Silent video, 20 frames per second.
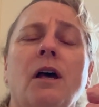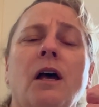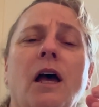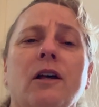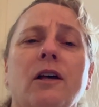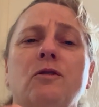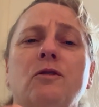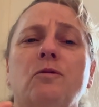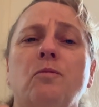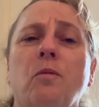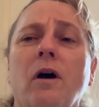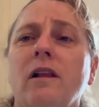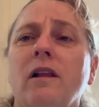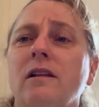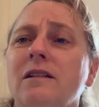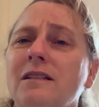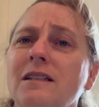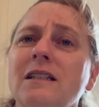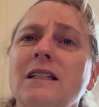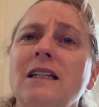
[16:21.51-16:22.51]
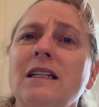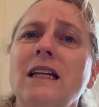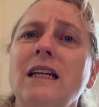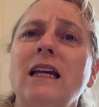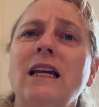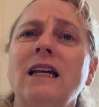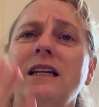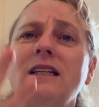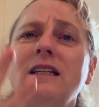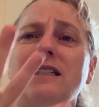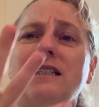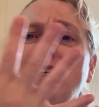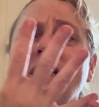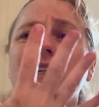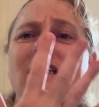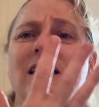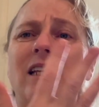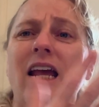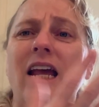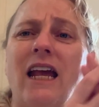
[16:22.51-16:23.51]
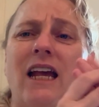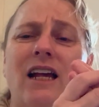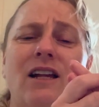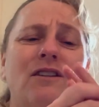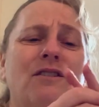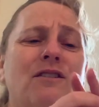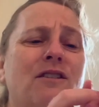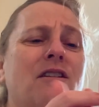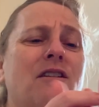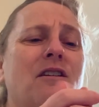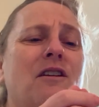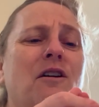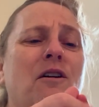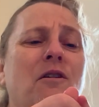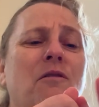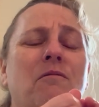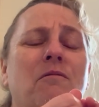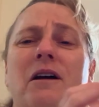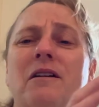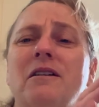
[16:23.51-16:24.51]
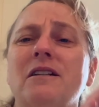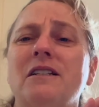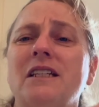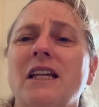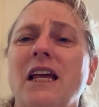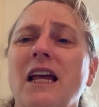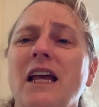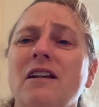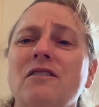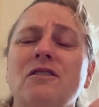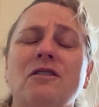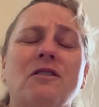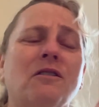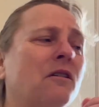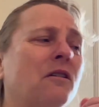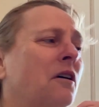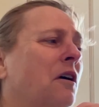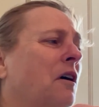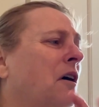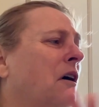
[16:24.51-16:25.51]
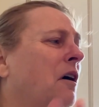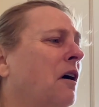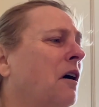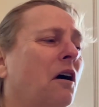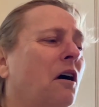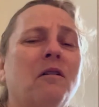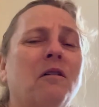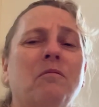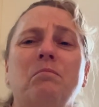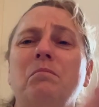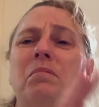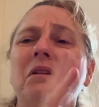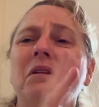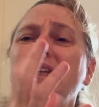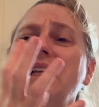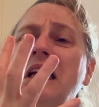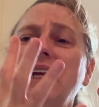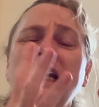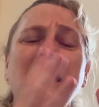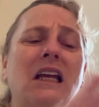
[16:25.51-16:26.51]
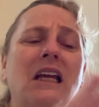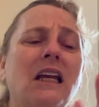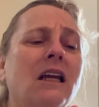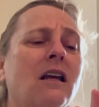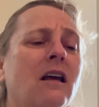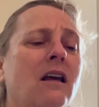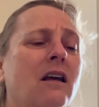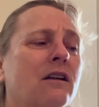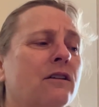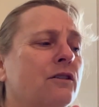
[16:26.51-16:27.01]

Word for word: as well as knees and his hands, you know, around his hands are, are bleeding.